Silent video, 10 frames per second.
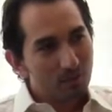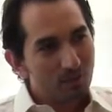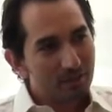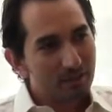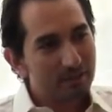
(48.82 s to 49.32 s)

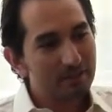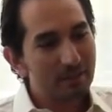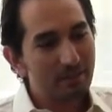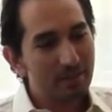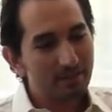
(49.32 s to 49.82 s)

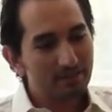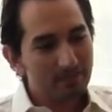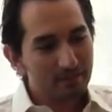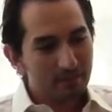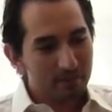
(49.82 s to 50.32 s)
Well,
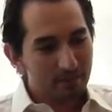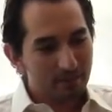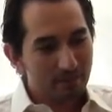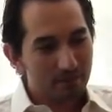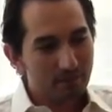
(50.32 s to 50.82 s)
basically,
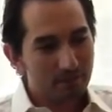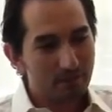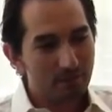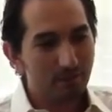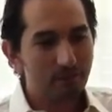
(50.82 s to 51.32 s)
a
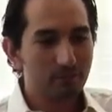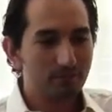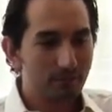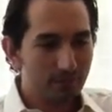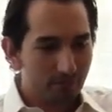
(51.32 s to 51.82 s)
couple
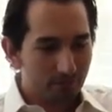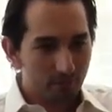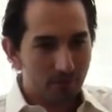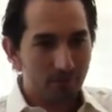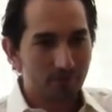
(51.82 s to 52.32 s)
of weeks
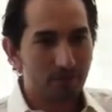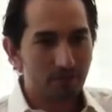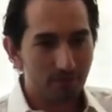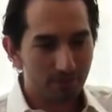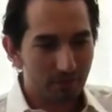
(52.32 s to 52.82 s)
ago, I just came
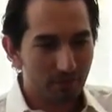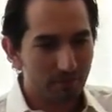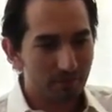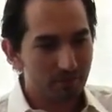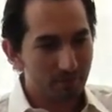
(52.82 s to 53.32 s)
up with that
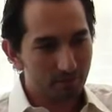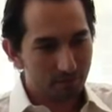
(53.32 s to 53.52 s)
idea.